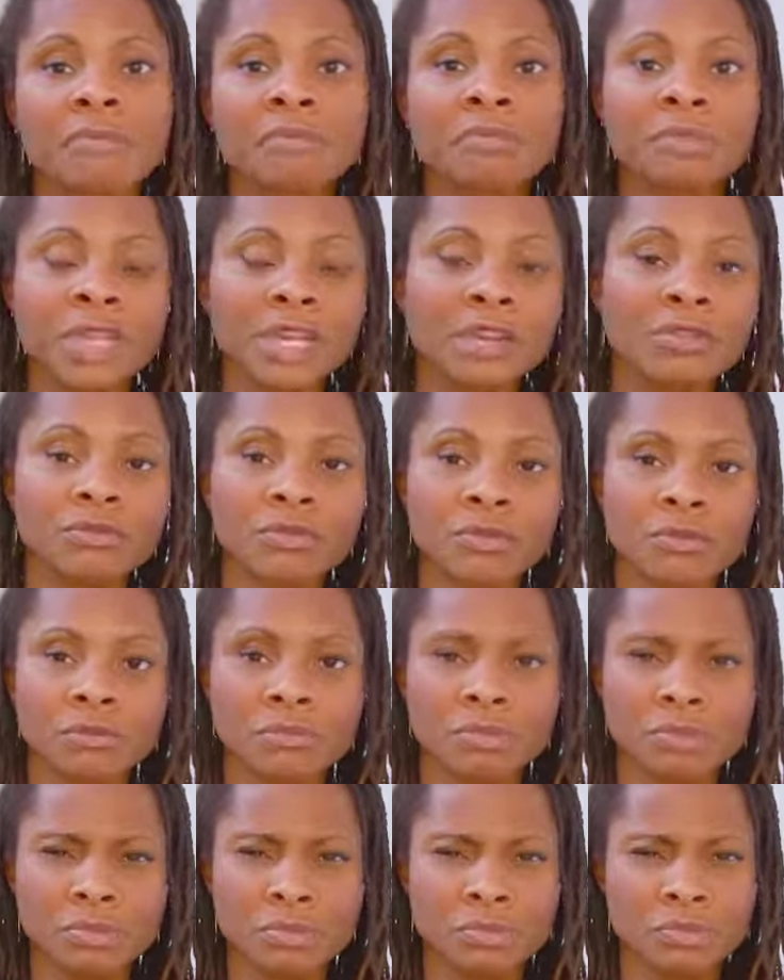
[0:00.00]
being
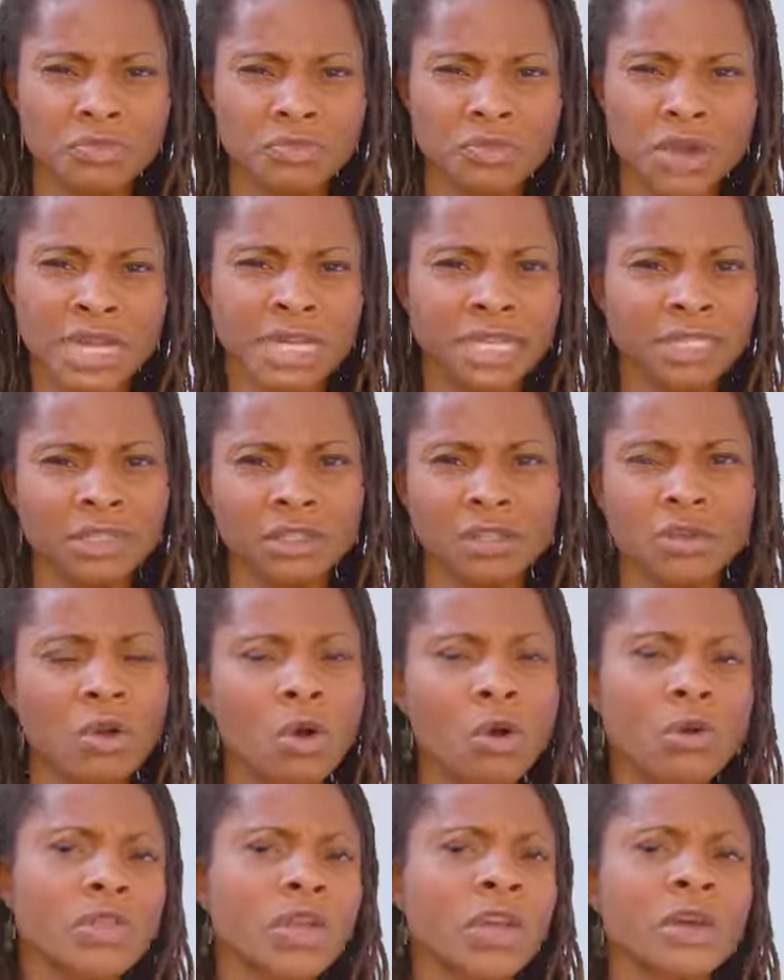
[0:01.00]
ready to
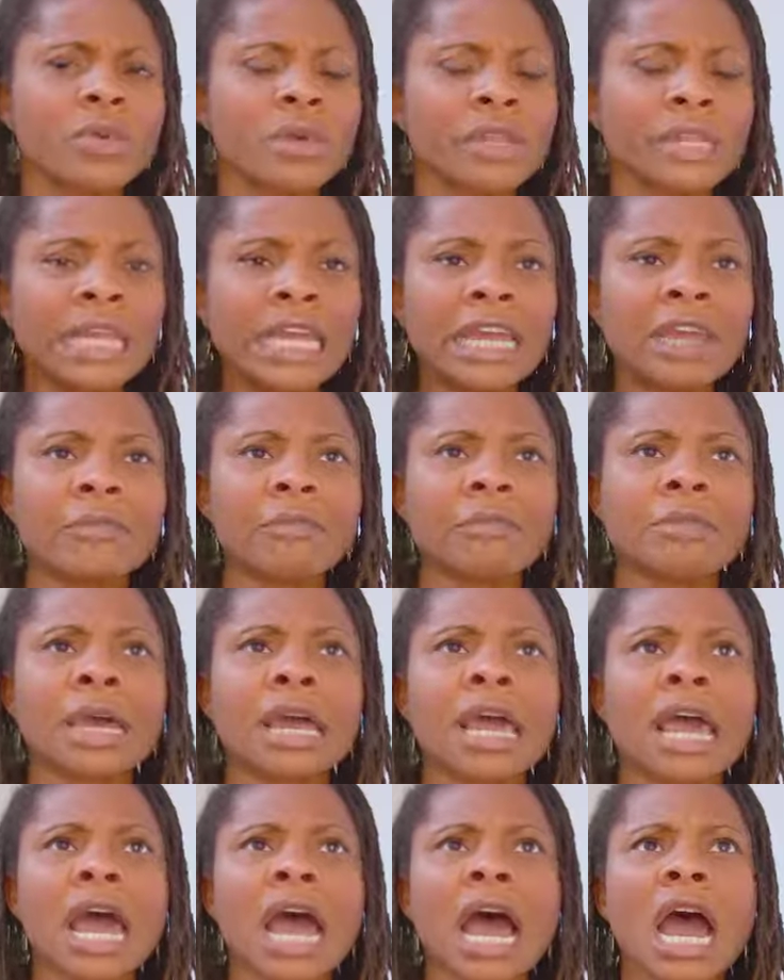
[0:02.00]
go there with him,
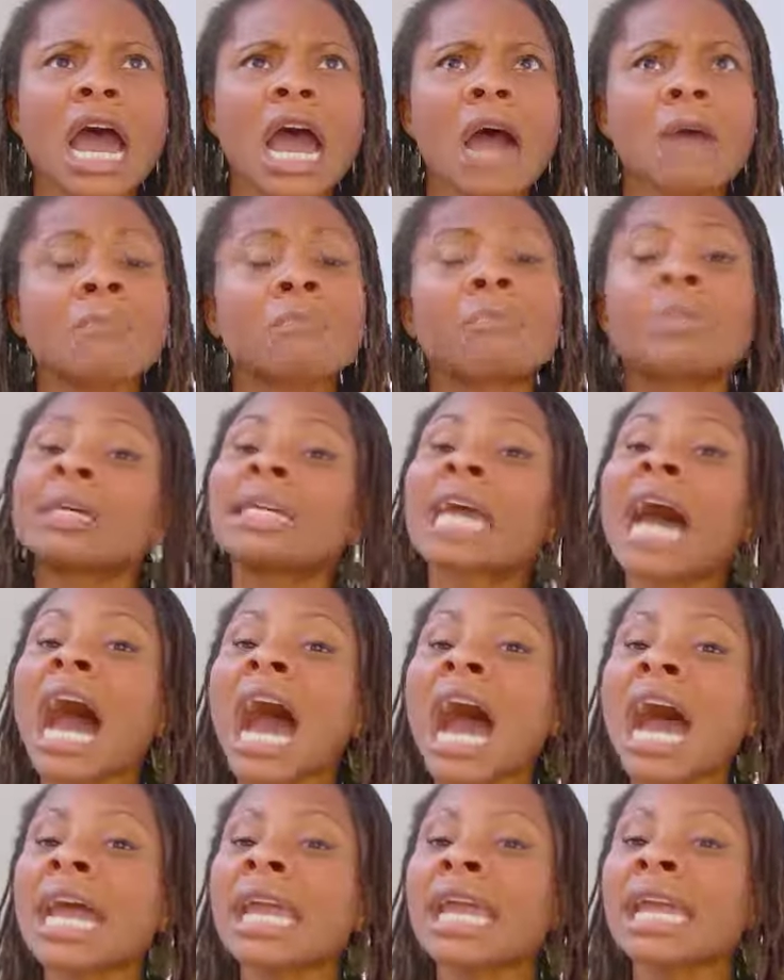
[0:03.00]
but
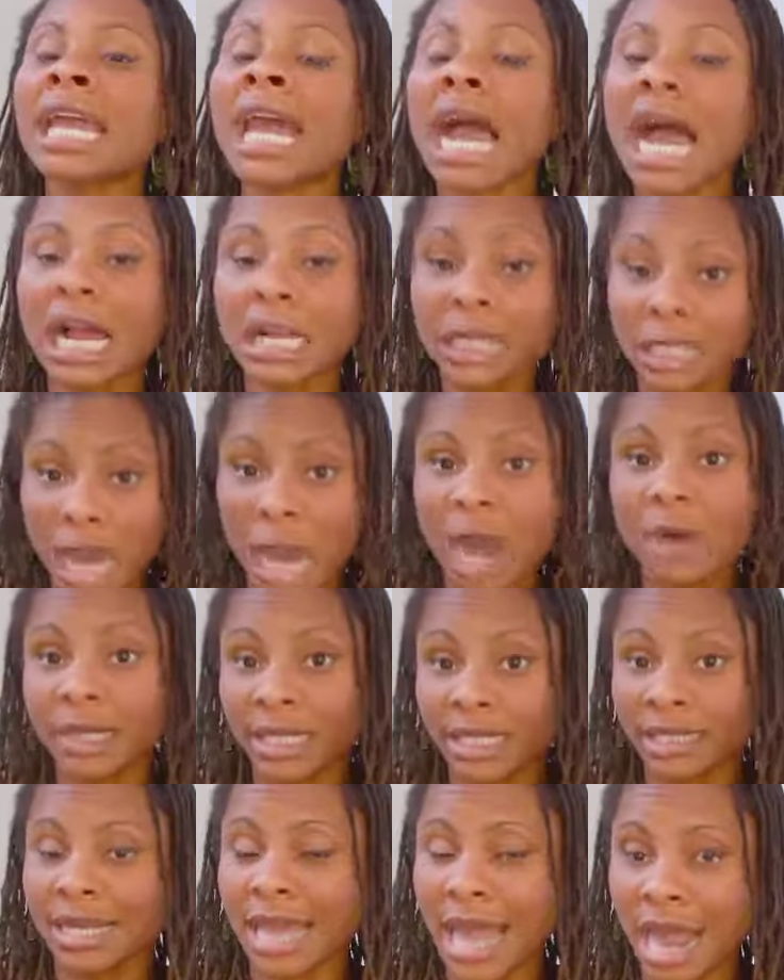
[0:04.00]
I allowed
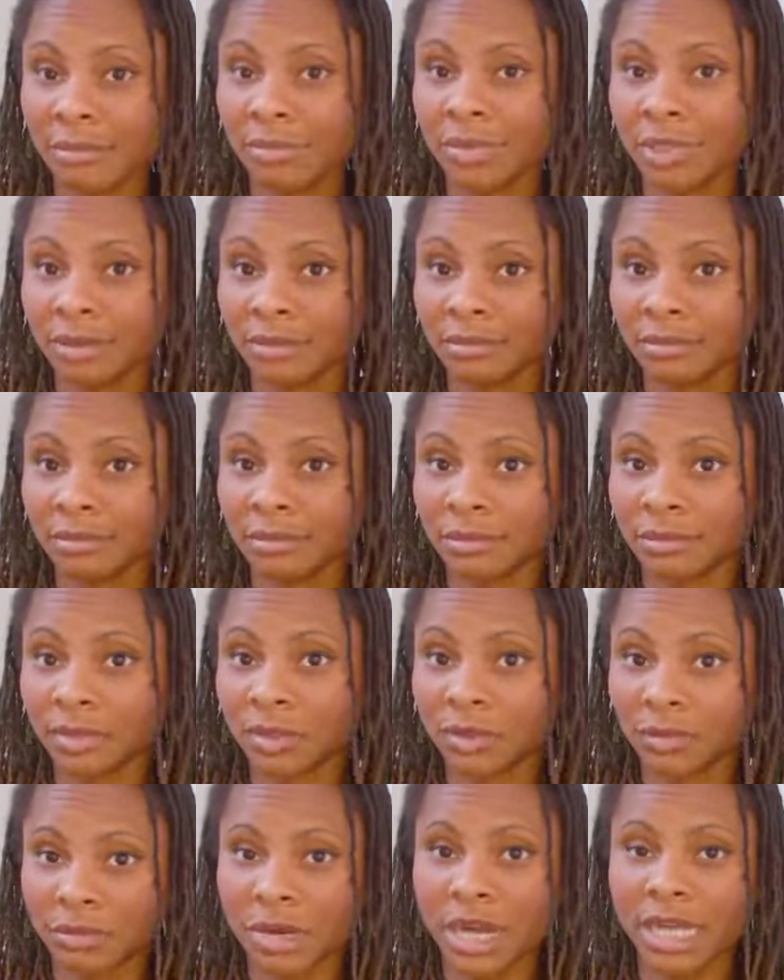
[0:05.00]
it to happen,
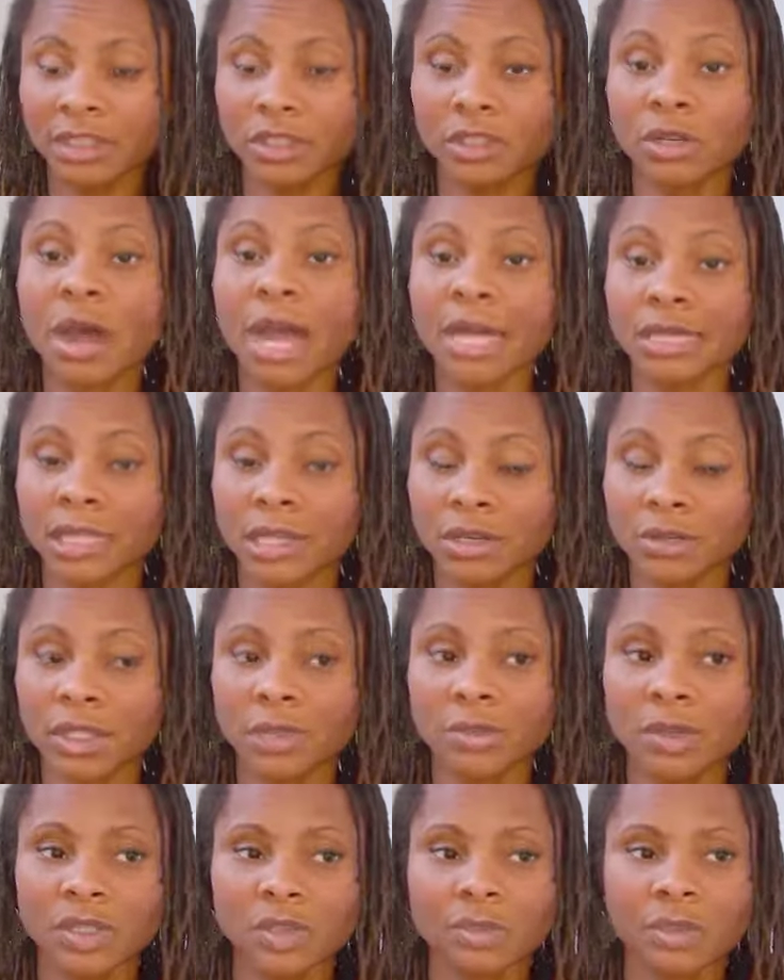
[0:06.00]
right? So I take
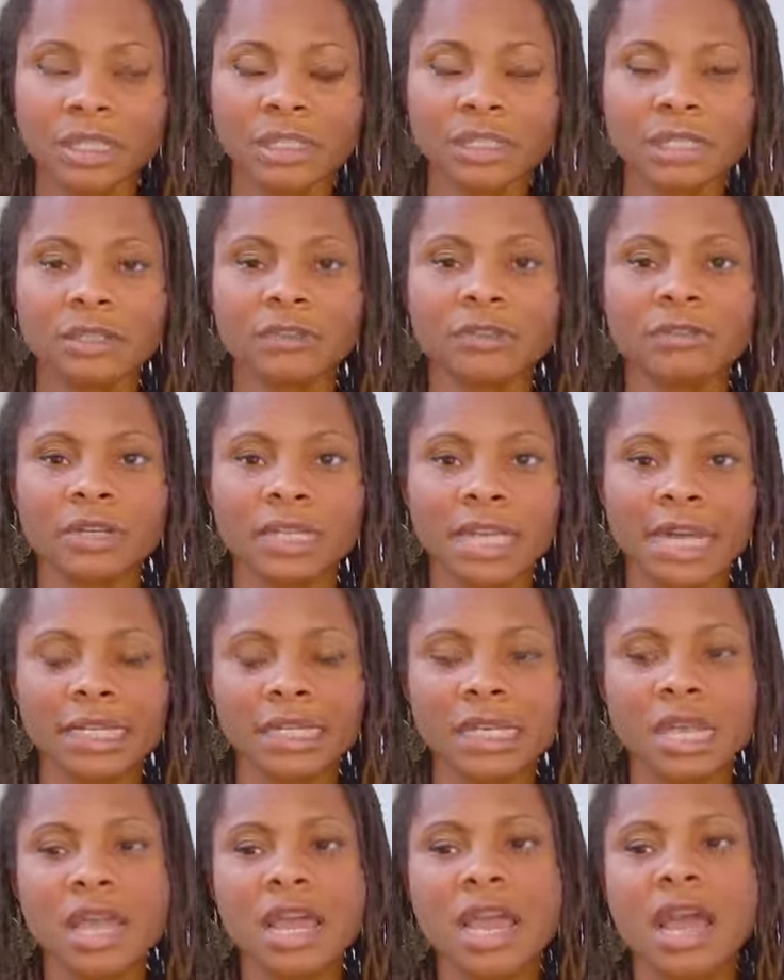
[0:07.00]
responsibility for
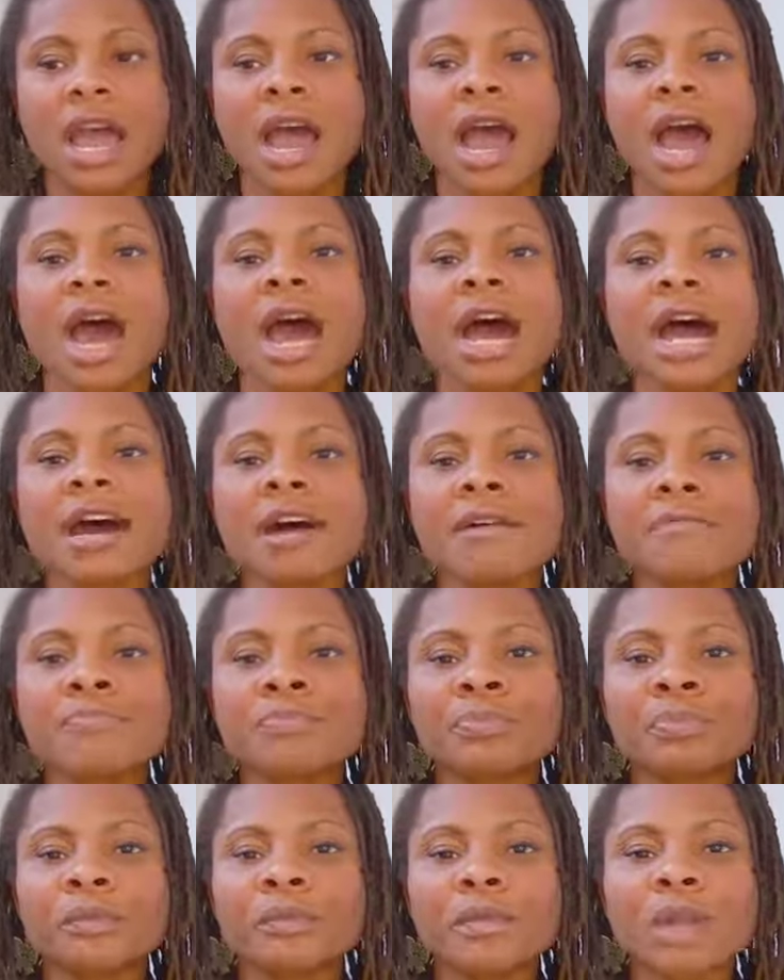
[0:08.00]
that.
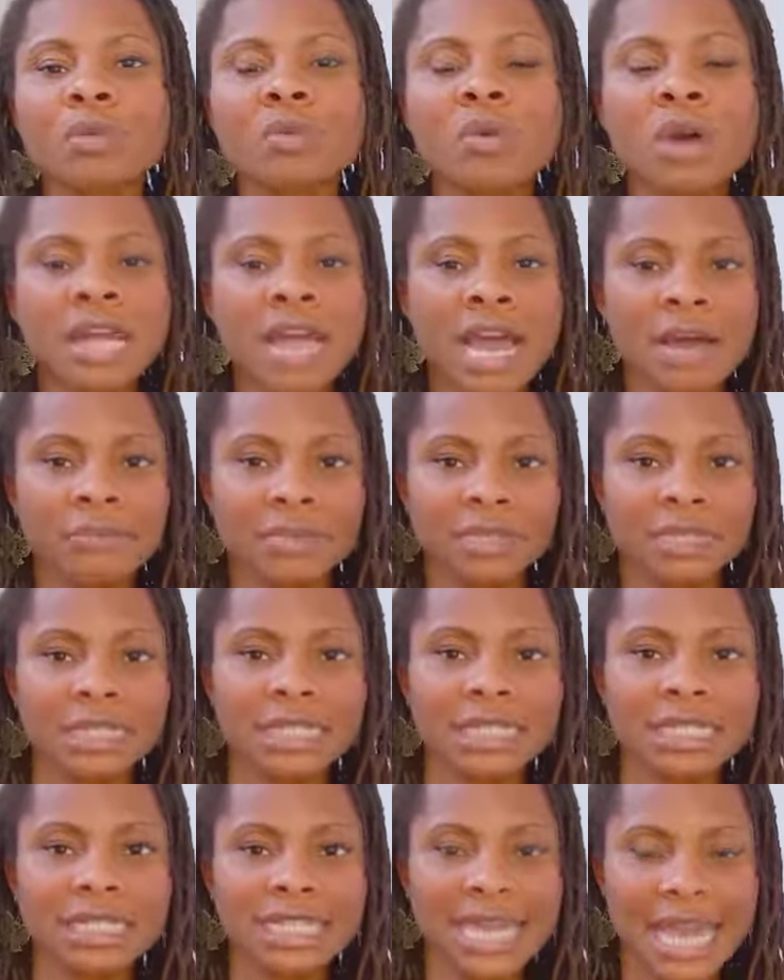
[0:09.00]
What
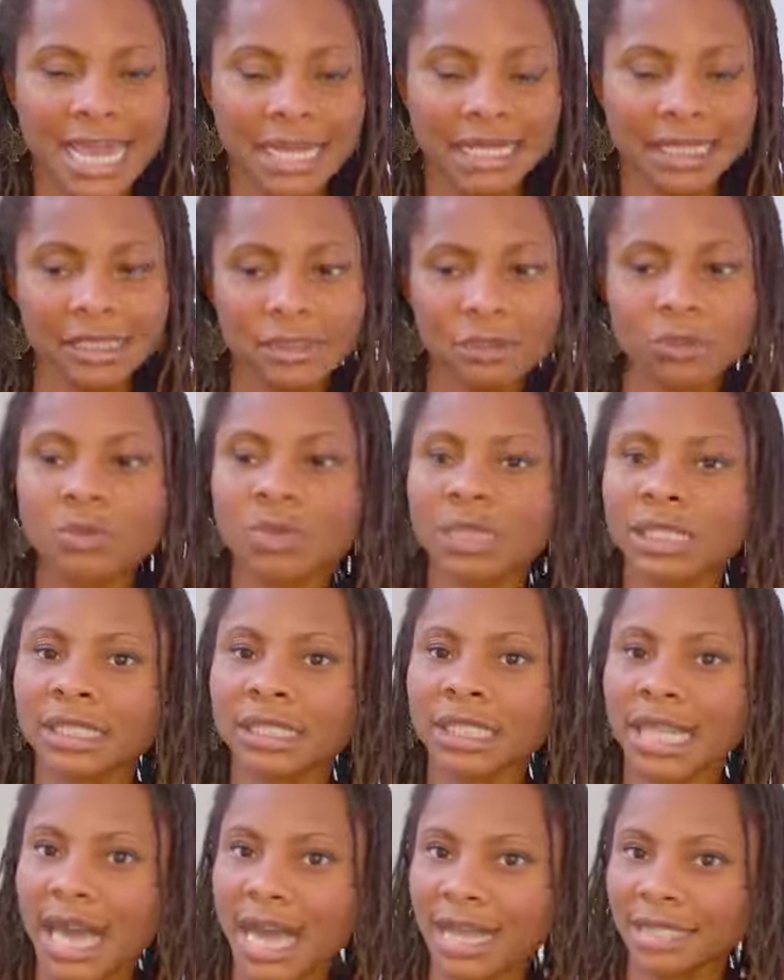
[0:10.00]
happened next
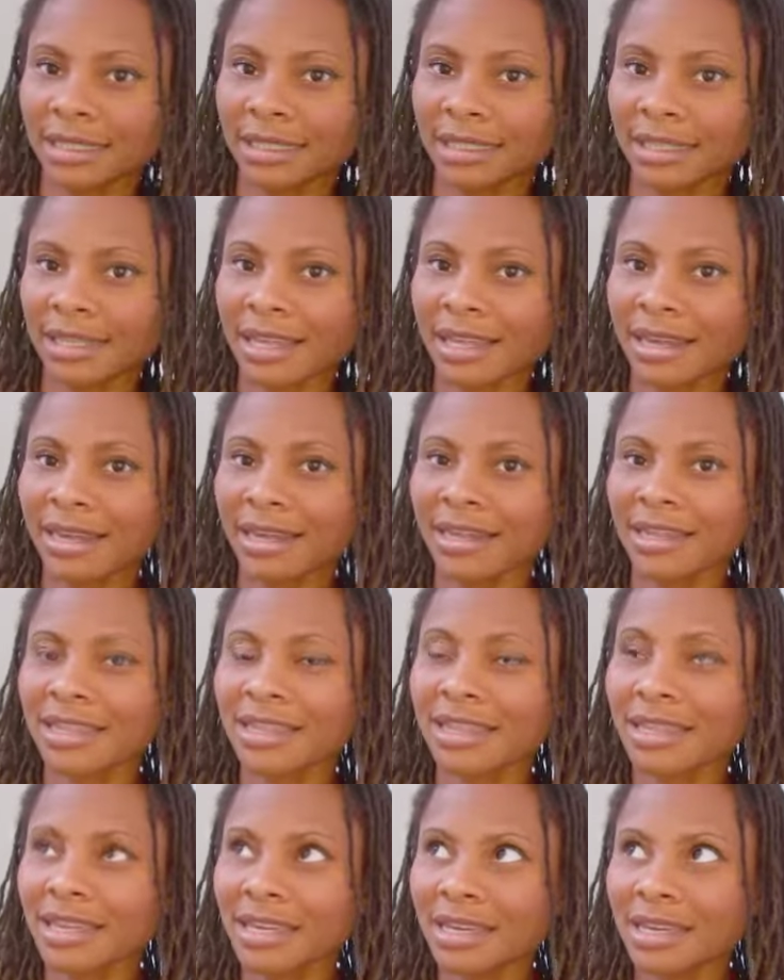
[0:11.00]
was that
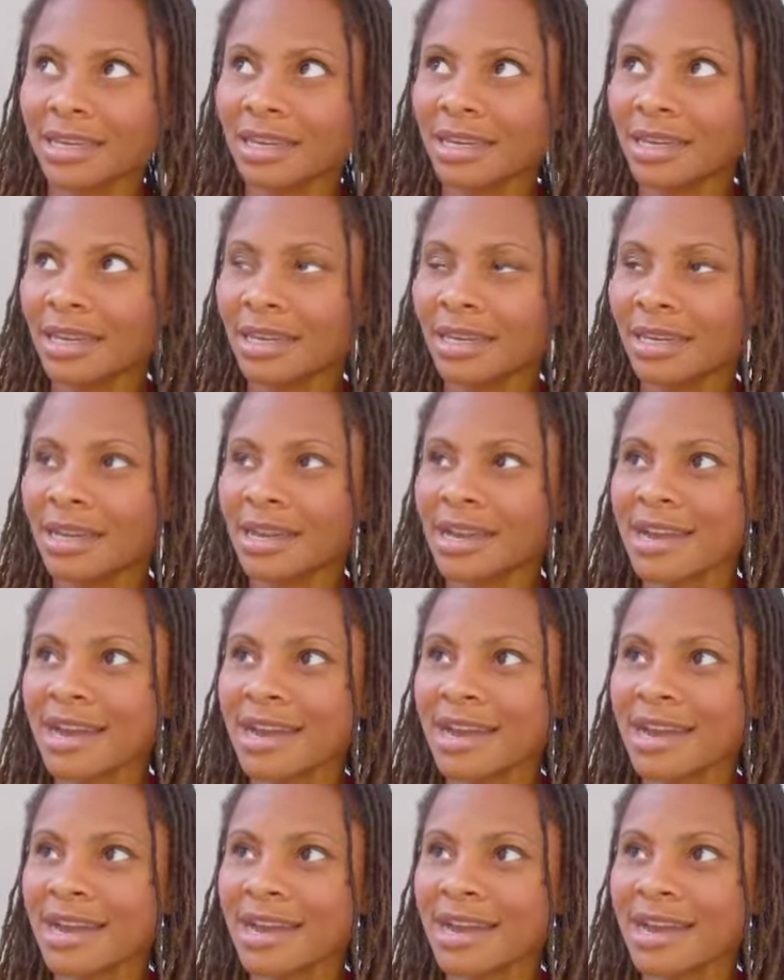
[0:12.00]
the